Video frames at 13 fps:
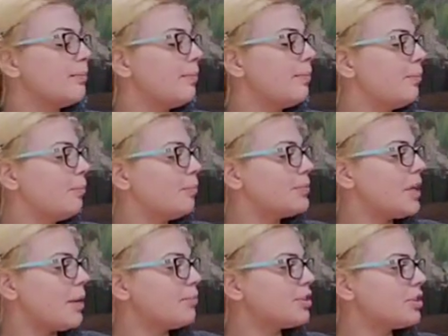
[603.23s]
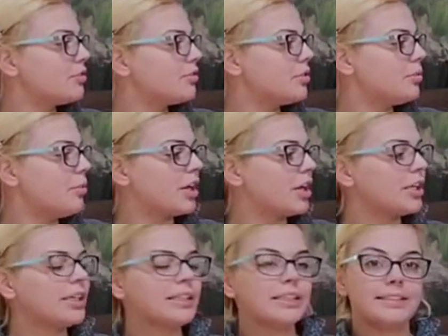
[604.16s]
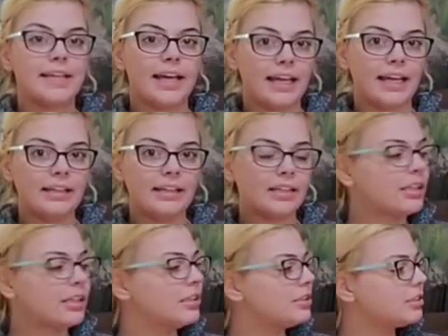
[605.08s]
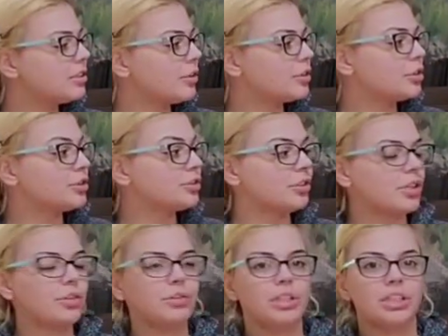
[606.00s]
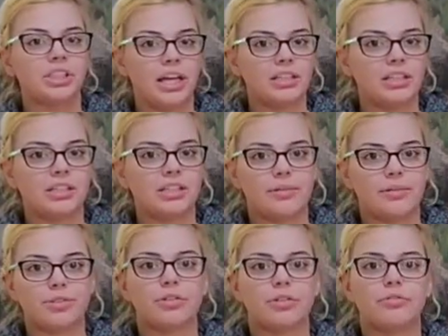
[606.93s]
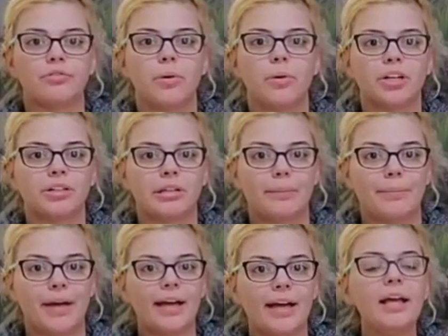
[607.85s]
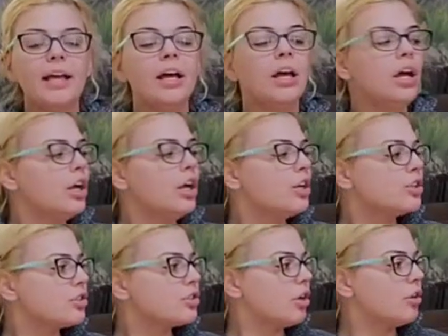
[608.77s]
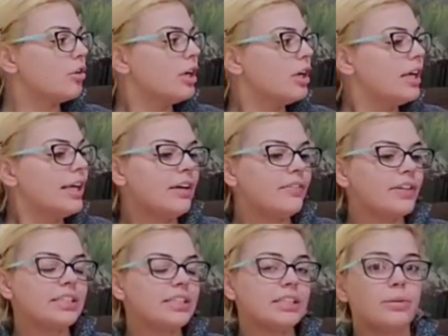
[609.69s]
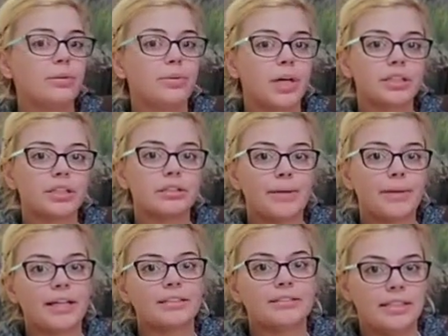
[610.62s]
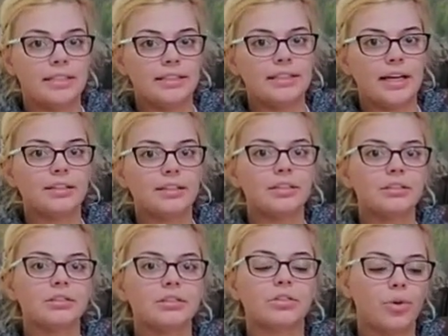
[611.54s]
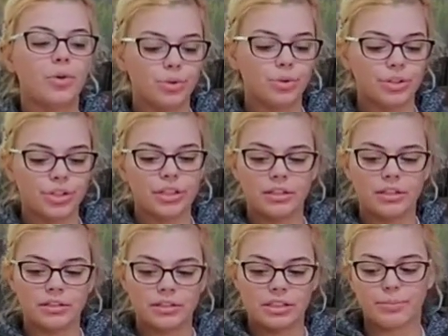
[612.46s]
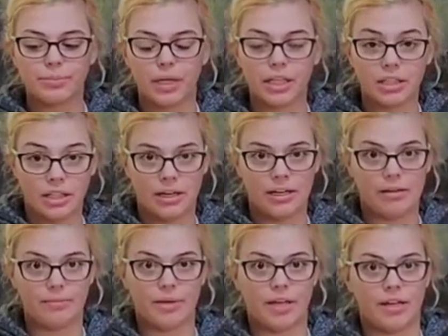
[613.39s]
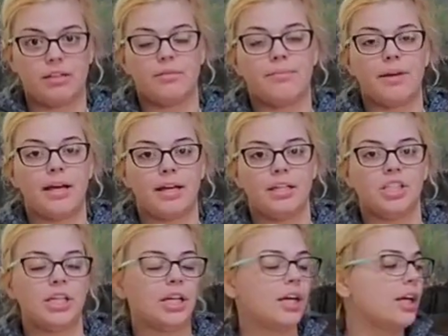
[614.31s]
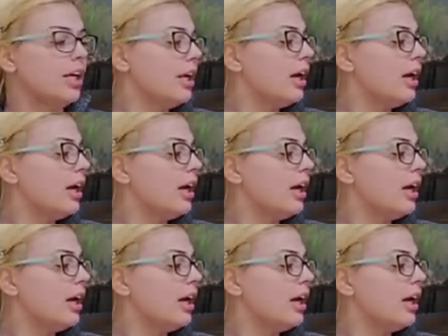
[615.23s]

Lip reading: the temperature of the water in the tank is going to slowly change the temperature of the water in the bag. So if the water in the bag did get a little colder, despite the heating tag and the packaging,